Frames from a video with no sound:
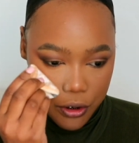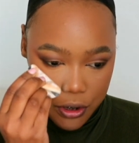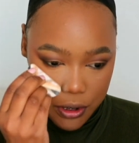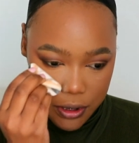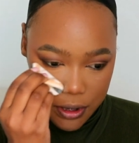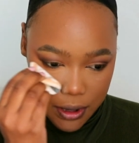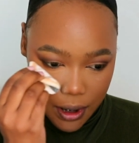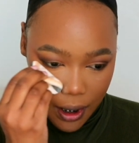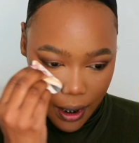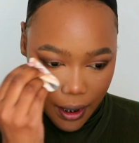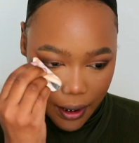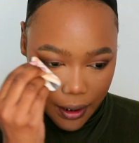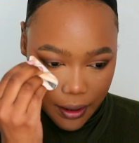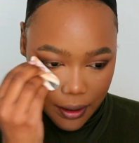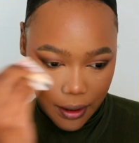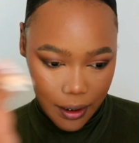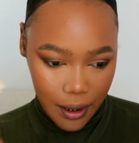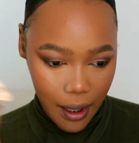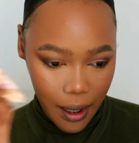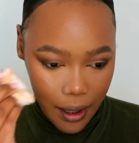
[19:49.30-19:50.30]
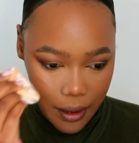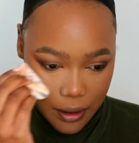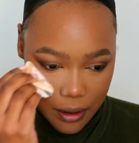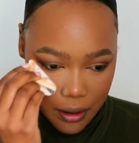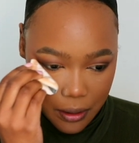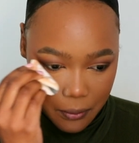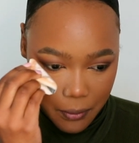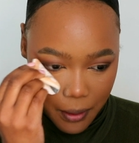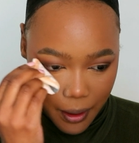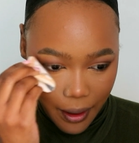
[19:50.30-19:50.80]
Just kind of
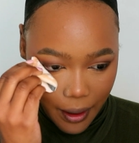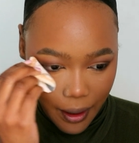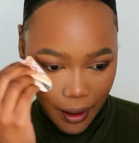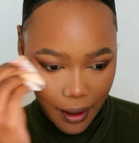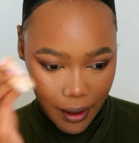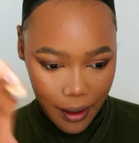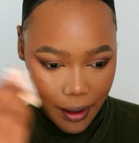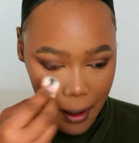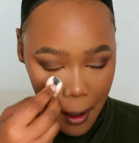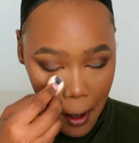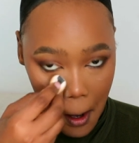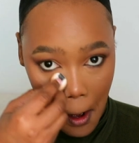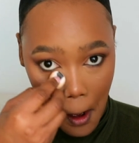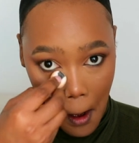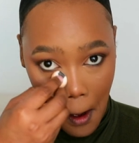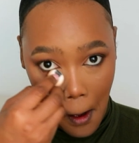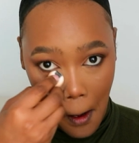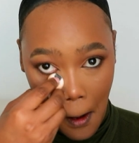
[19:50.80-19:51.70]
under my eye.